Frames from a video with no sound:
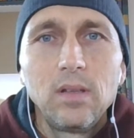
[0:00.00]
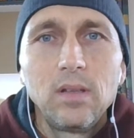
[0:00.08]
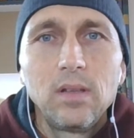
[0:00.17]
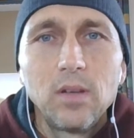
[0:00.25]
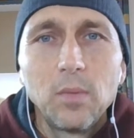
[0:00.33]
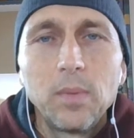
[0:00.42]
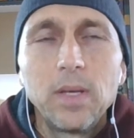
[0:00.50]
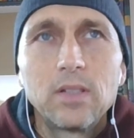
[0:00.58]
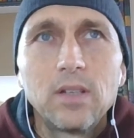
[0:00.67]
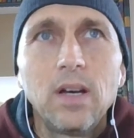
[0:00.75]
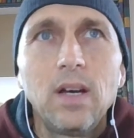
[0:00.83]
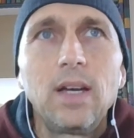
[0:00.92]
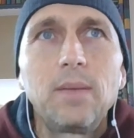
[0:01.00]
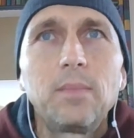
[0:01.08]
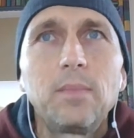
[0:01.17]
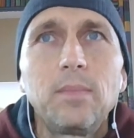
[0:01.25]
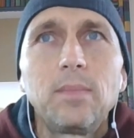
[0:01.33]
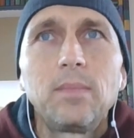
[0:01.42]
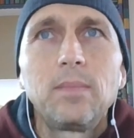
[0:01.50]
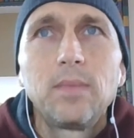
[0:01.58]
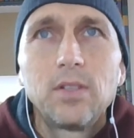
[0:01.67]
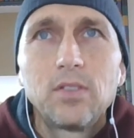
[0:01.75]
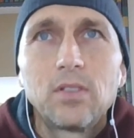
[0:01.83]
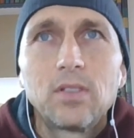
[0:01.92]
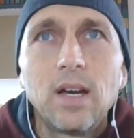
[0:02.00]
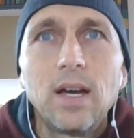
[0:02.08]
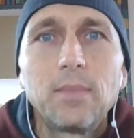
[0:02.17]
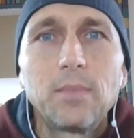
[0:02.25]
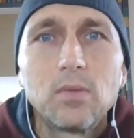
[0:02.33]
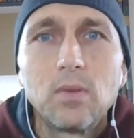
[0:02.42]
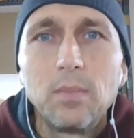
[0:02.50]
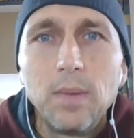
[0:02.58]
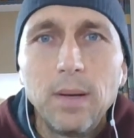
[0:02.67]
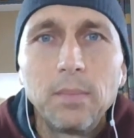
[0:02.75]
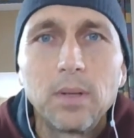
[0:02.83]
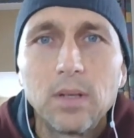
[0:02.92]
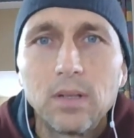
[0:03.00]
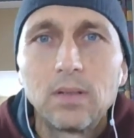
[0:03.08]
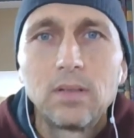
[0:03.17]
there's a time to remember